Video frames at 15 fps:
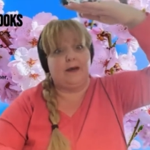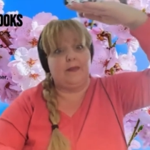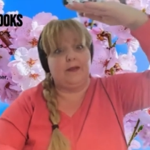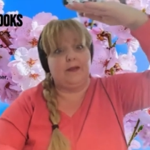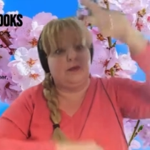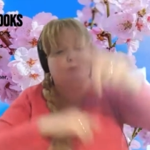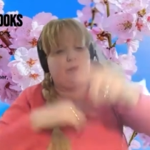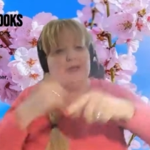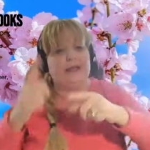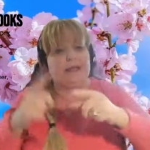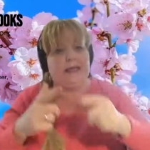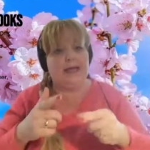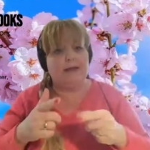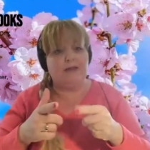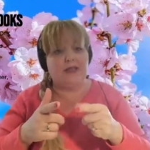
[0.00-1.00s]
And then we played a
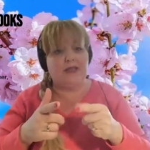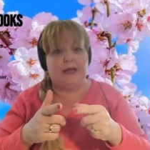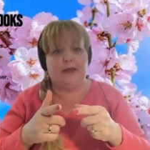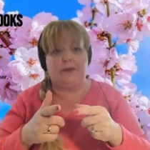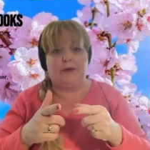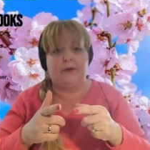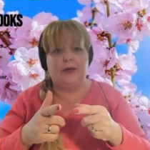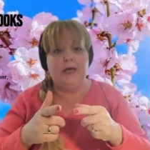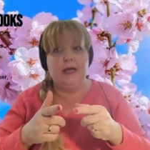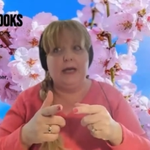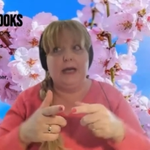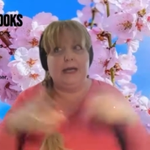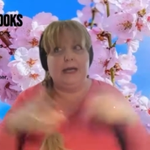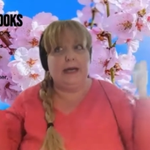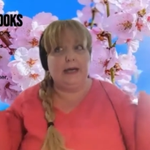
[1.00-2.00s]
game together
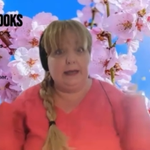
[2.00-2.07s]
and I